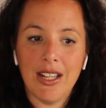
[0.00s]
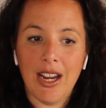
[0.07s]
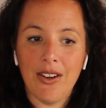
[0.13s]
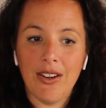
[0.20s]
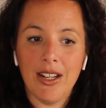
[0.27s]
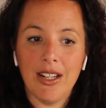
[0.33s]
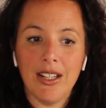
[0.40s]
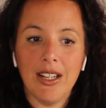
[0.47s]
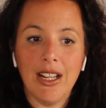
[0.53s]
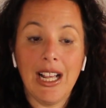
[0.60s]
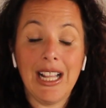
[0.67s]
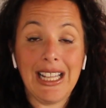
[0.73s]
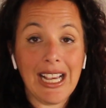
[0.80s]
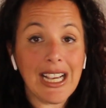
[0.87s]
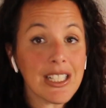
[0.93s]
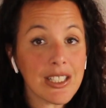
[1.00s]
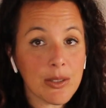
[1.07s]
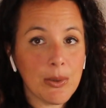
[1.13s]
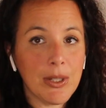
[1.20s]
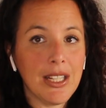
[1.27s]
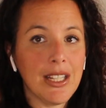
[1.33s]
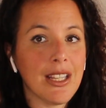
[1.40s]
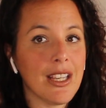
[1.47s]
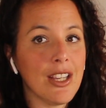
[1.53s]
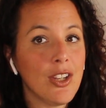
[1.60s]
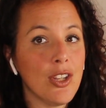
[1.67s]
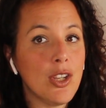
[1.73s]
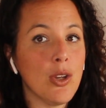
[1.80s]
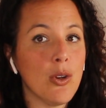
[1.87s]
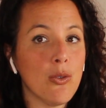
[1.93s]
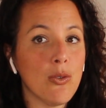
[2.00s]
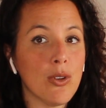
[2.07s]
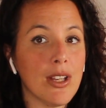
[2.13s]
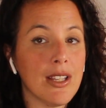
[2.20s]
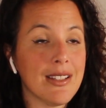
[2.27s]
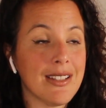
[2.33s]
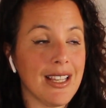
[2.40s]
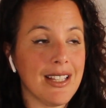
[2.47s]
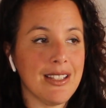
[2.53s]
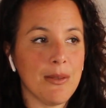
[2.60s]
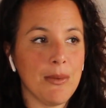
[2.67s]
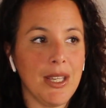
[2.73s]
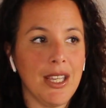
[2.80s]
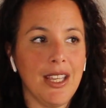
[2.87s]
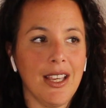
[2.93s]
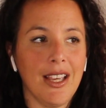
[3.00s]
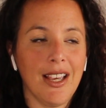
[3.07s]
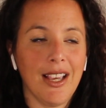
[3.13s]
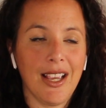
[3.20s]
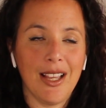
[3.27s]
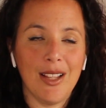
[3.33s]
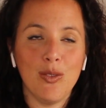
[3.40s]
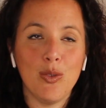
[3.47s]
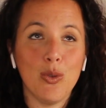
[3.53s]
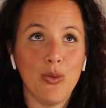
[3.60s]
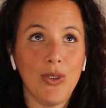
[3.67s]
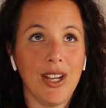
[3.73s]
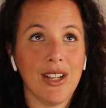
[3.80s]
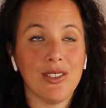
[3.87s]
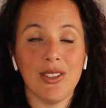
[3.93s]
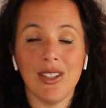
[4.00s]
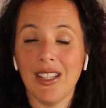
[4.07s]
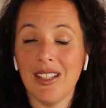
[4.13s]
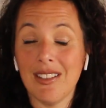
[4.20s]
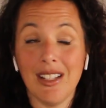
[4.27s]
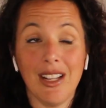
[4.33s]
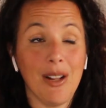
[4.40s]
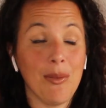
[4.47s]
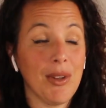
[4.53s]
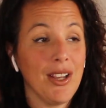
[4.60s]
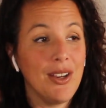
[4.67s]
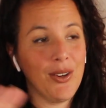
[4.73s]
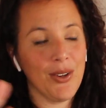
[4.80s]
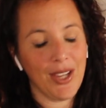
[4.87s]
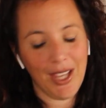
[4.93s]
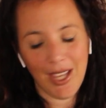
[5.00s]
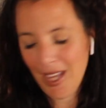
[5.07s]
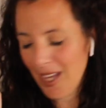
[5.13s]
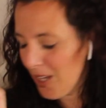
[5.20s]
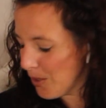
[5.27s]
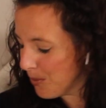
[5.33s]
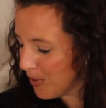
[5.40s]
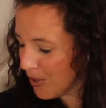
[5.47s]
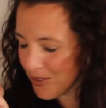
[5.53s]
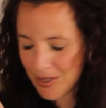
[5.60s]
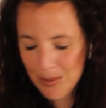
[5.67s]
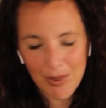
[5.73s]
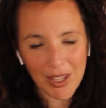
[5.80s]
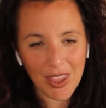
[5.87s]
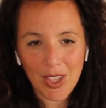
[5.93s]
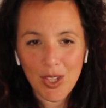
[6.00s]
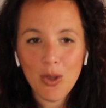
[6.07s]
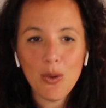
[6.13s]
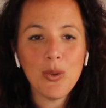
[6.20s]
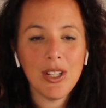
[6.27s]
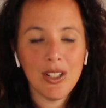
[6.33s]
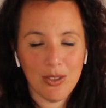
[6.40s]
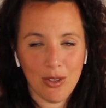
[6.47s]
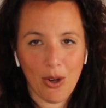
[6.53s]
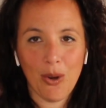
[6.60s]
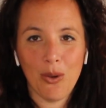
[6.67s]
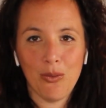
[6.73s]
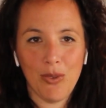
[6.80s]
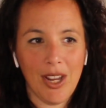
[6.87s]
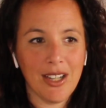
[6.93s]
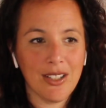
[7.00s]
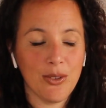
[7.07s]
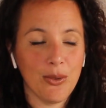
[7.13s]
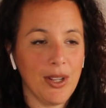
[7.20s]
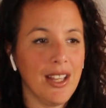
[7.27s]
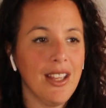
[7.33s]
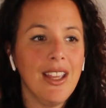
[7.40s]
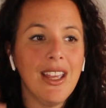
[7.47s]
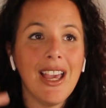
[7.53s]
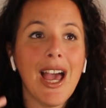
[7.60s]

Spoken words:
Darren last week, you said to me again to react to this, and I'm like, okay, come on, Samantha, you need to go and react to it.